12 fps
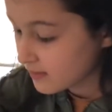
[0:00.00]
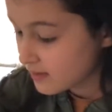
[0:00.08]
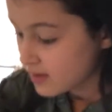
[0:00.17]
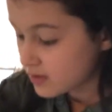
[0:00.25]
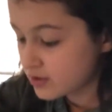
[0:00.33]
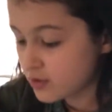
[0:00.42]

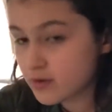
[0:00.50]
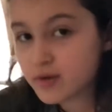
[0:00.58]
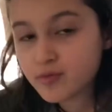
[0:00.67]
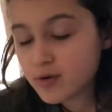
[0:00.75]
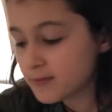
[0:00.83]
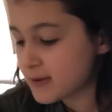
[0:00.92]
So it
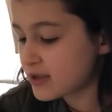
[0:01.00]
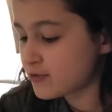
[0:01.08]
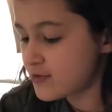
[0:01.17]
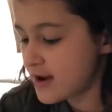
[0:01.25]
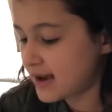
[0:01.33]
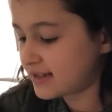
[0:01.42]
will be
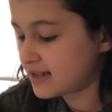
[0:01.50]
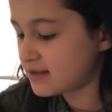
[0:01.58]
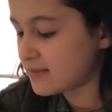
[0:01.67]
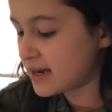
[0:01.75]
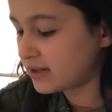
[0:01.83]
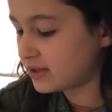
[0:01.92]
3x's
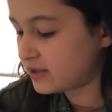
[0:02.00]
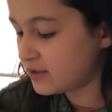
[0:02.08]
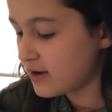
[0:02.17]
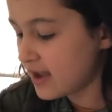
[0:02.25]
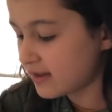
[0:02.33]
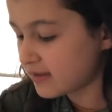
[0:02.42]
minus
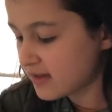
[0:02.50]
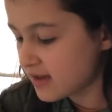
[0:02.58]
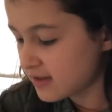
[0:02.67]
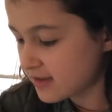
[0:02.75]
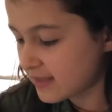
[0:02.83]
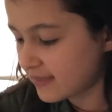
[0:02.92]

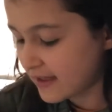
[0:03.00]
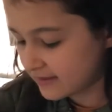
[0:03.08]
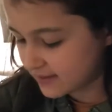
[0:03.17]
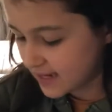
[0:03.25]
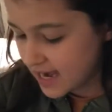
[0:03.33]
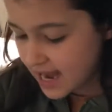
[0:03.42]
2x's,
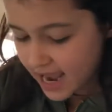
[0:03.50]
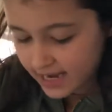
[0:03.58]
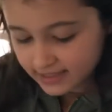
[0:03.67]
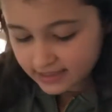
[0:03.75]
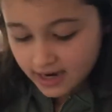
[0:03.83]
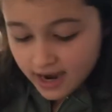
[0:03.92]
that's an
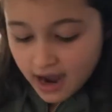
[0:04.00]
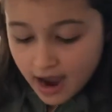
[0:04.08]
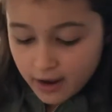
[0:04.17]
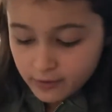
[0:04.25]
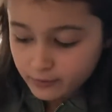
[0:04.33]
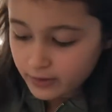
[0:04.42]
x,
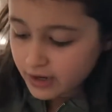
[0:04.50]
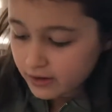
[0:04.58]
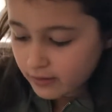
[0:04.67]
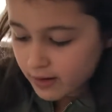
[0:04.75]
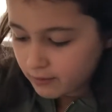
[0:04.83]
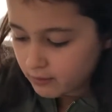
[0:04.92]
and we
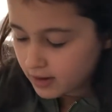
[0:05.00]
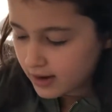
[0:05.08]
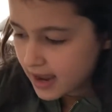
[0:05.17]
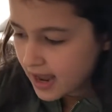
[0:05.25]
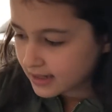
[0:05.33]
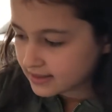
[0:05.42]
know our
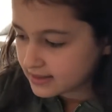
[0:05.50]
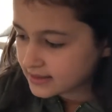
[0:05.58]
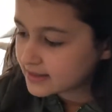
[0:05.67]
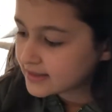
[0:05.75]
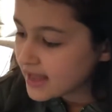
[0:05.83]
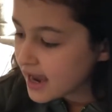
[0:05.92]
x is
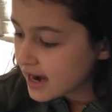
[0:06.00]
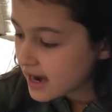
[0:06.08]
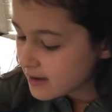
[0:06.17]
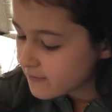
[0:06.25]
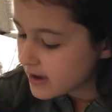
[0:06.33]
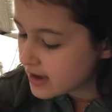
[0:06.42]

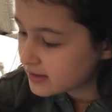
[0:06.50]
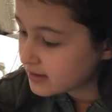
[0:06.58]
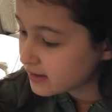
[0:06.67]
negative 8.